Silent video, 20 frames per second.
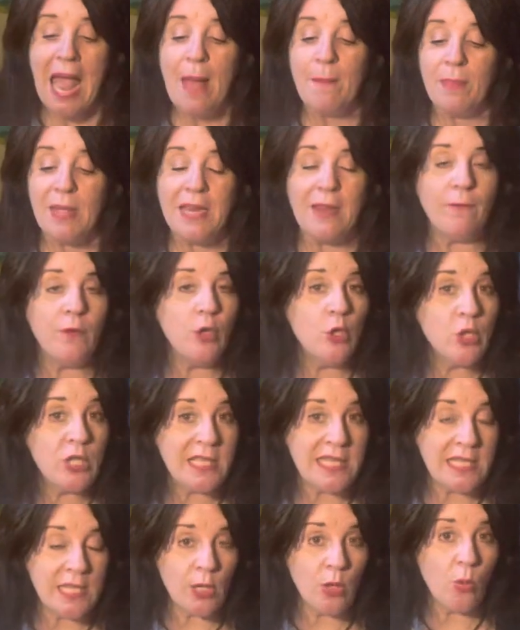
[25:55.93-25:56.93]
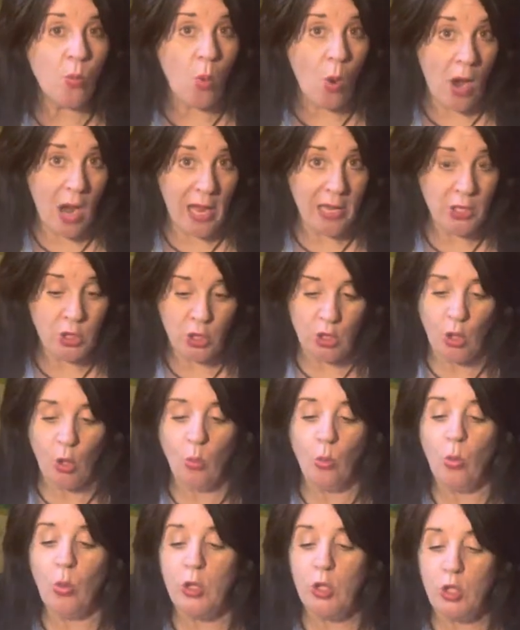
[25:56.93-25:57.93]
but if you still watch,
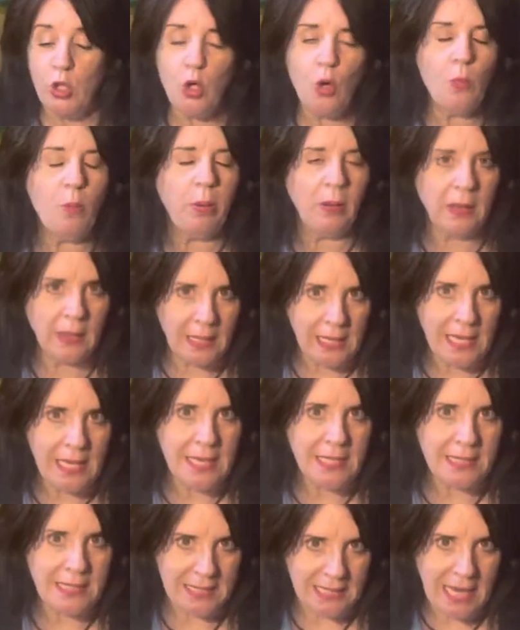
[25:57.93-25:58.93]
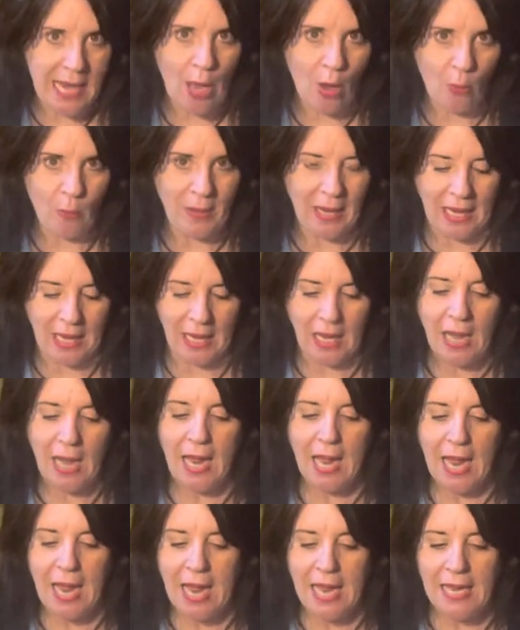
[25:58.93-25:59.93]
would you please tell me
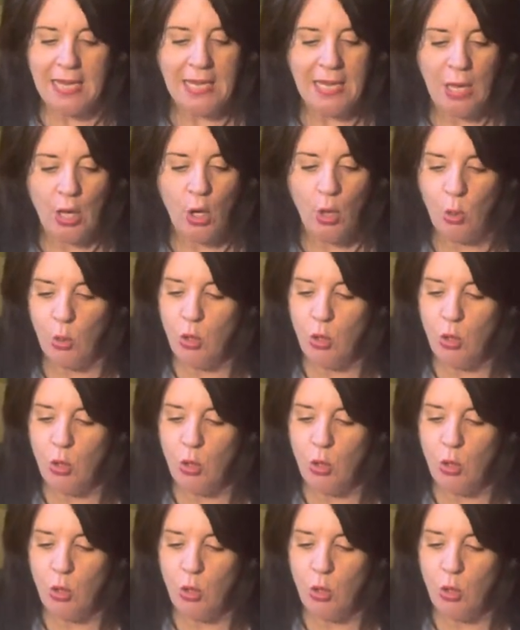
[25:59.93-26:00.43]
who